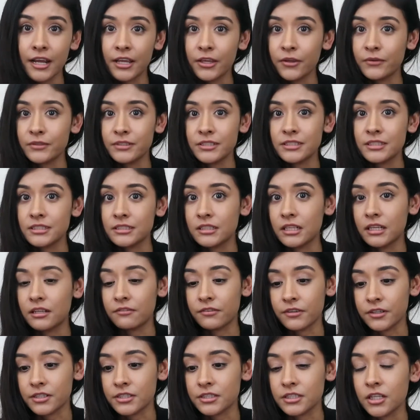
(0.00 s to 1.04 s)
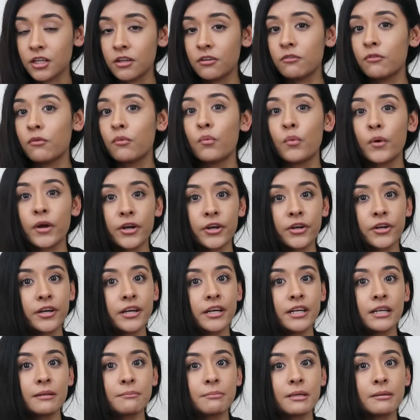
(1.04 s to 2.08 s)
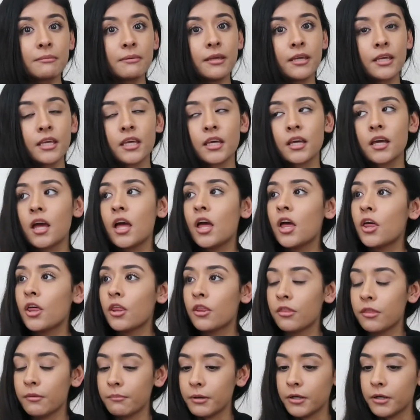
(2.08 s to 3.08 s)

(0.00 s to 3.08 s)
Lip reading: and you just decide for yourself where you're going to be making the